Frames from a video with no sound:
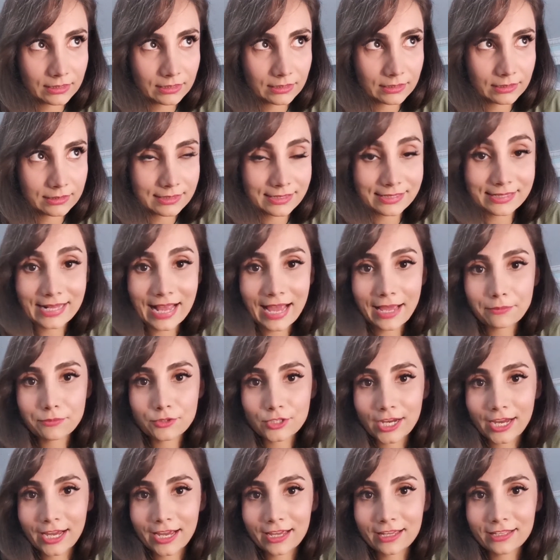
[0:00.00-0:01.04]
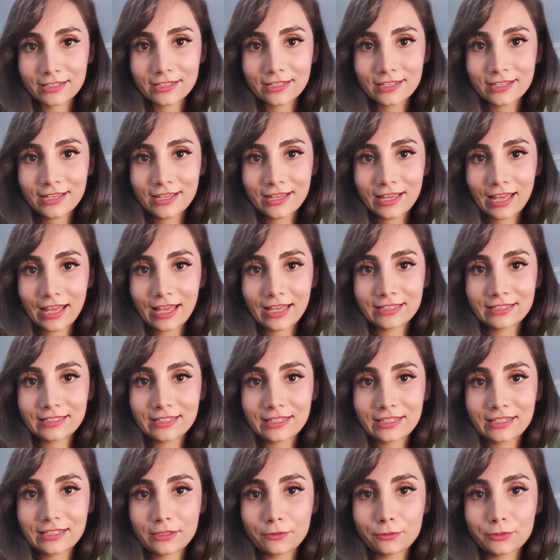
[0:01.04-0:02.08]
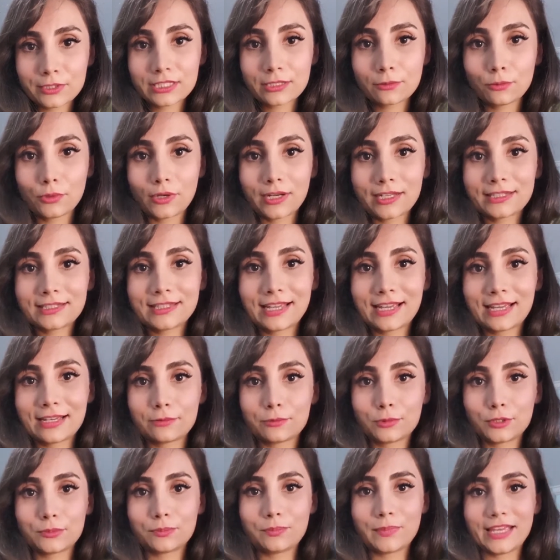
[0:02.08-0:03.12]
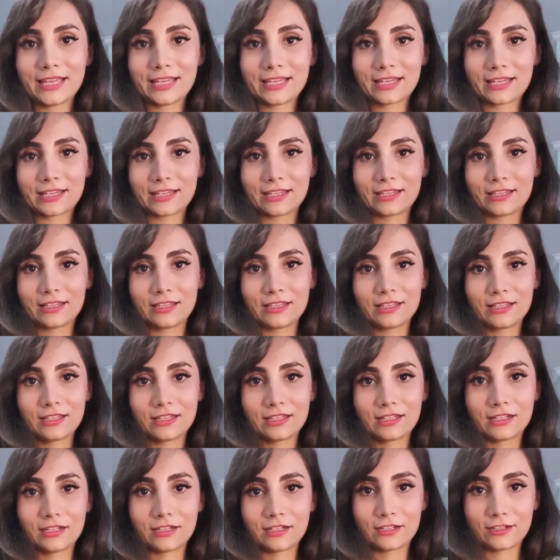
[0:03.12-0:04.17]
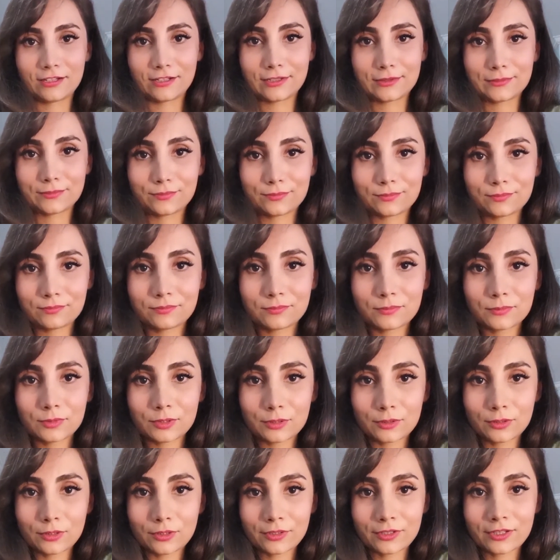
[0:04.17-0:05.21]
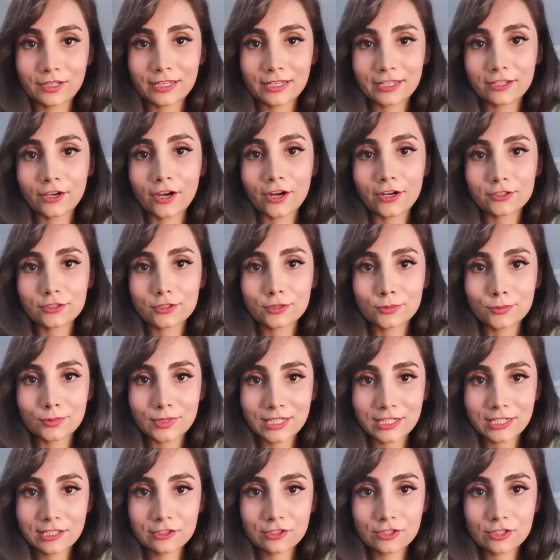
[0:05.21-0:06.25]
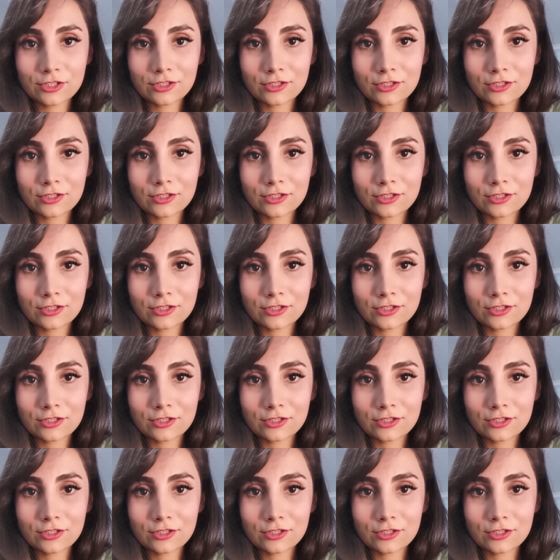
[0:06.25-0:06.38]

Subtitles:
Snapchat, and then it was the one that would make it look like cartoonish.